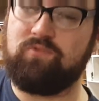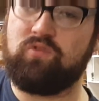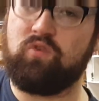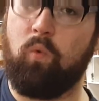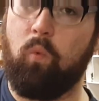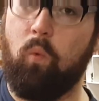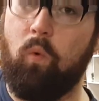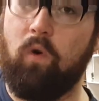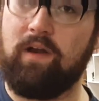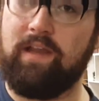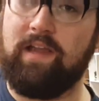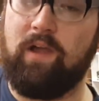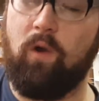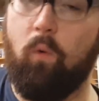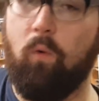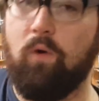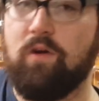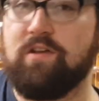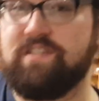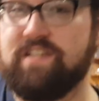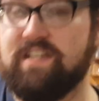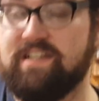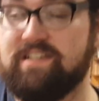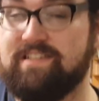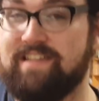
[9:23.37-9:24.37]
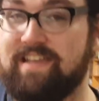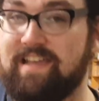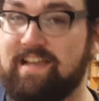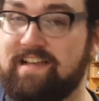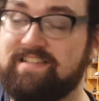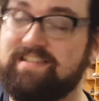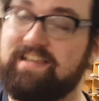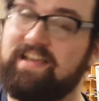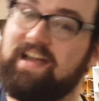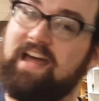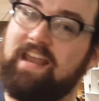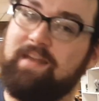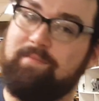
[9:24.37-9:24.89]
20 or 16
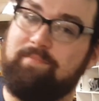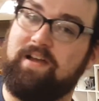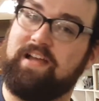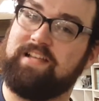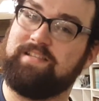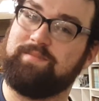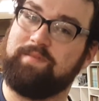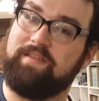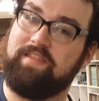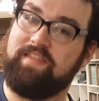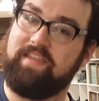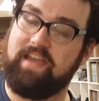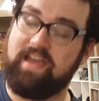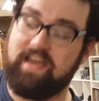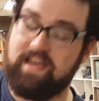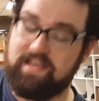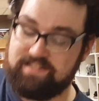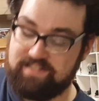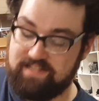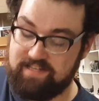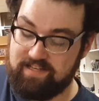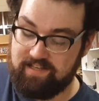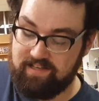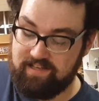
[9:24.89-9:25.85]
because it kind of bites me in the ass.